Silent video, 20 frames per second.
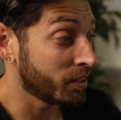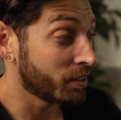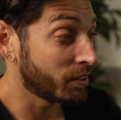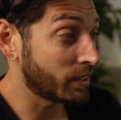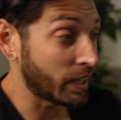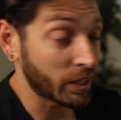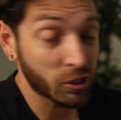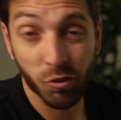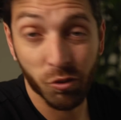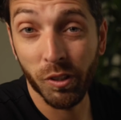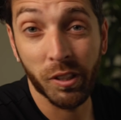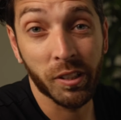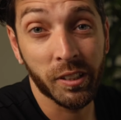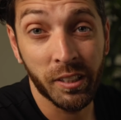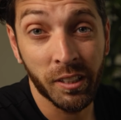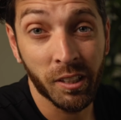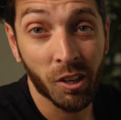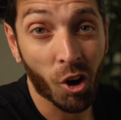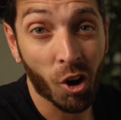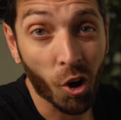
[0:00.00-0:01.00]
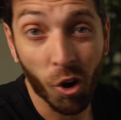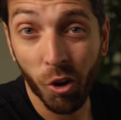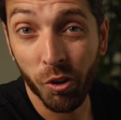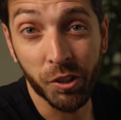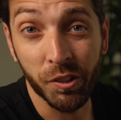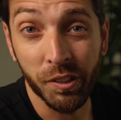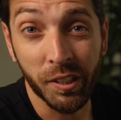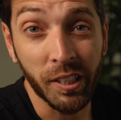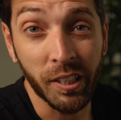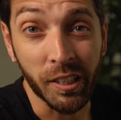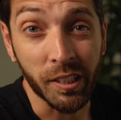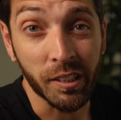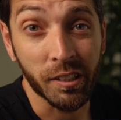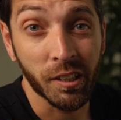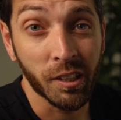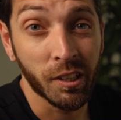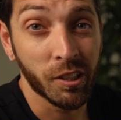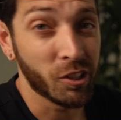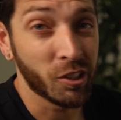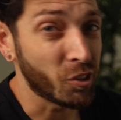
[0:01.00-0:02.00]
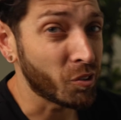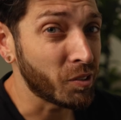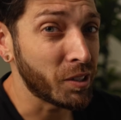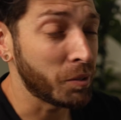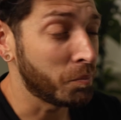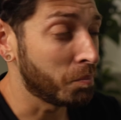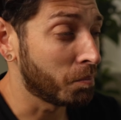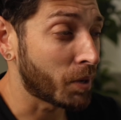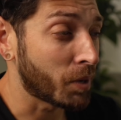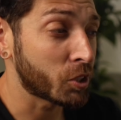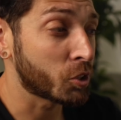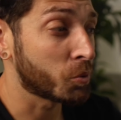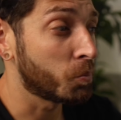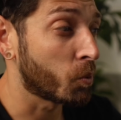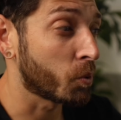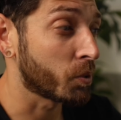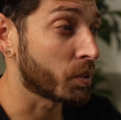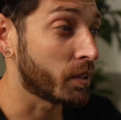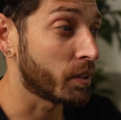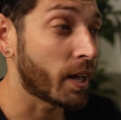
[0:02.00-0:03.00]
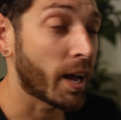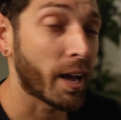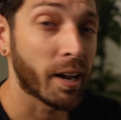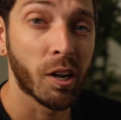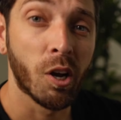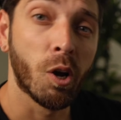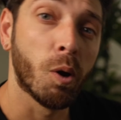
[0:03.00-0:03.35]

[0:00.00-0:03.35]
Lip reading: That's really all you need. You don't need much more than that.